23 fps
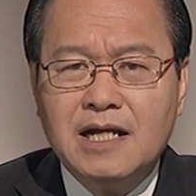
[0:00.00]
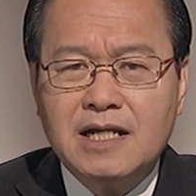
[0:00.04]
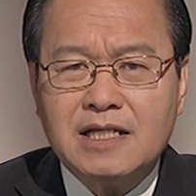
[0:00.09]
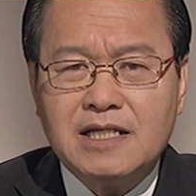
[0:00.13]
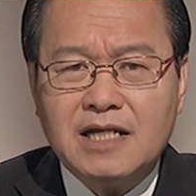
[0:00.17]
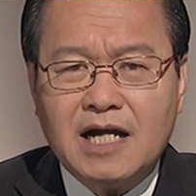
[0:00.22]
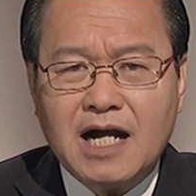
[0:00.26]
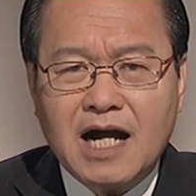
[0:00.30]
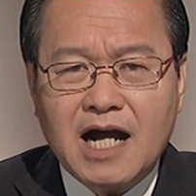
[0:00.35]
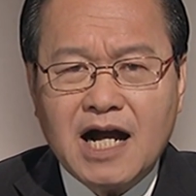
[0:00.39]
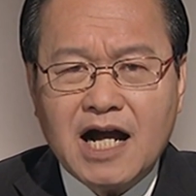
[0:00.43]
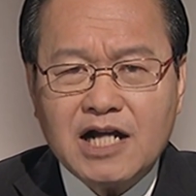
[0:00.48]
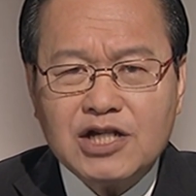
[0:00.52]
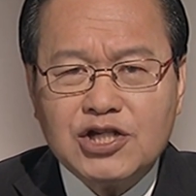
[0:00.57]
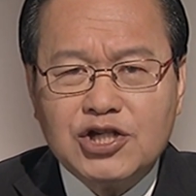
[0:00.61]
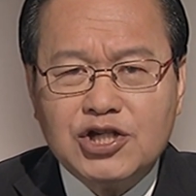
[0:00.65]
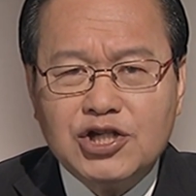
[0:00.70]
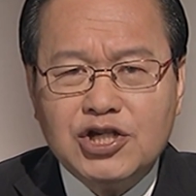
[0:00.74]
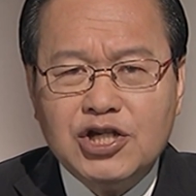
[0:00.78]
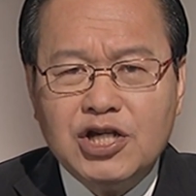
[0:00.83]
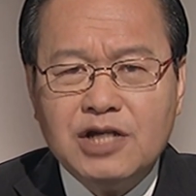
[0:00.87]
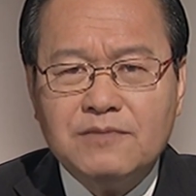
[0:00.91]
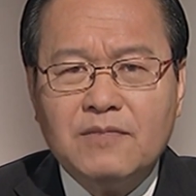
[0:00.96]
the
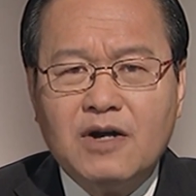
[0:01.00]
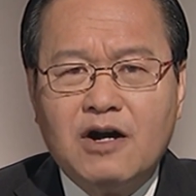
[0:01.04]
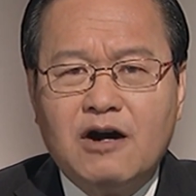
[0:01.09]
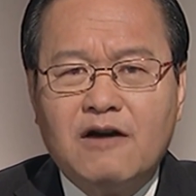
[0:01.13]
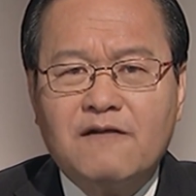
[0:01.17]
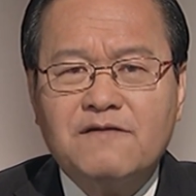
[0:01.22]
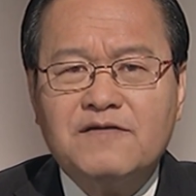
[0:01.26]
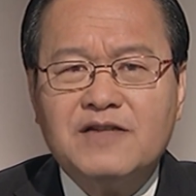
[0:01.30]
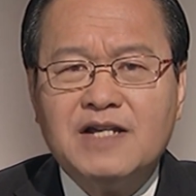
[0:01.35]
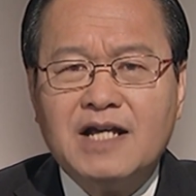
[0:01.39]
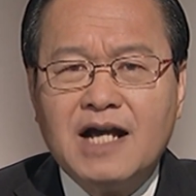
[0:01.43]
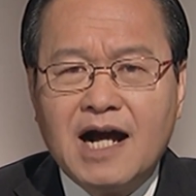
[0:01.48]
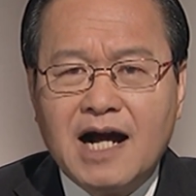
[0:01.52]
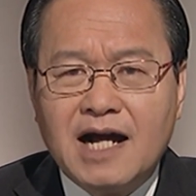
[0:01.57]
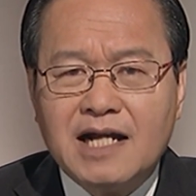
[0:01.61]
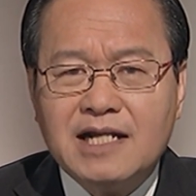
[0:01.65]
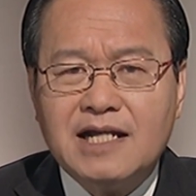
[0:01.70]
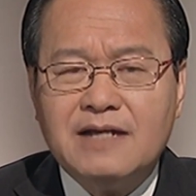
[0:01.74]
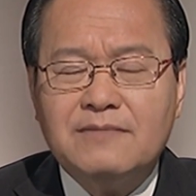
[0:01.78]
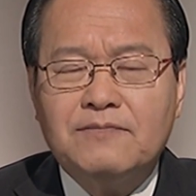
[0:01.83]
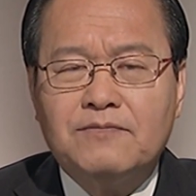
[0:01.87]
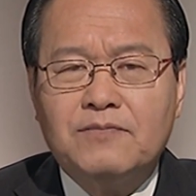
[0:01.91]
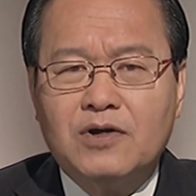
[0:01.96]
hardship of the
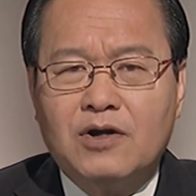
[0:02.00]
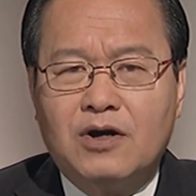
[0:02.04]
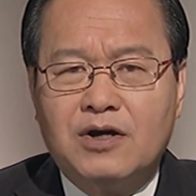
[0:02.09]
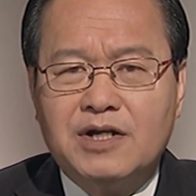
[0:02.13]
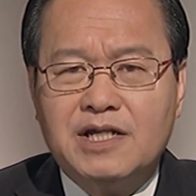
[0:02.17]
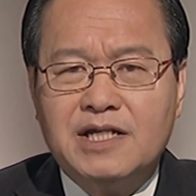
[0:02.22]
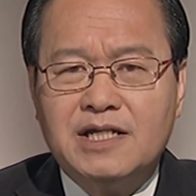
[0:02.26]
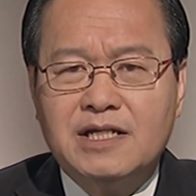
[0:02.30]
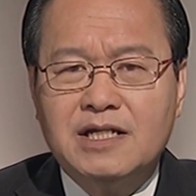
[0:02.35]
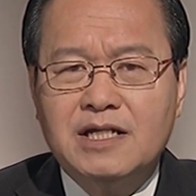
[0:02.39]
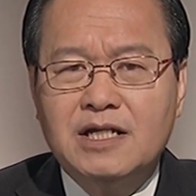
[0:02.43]
unemployed,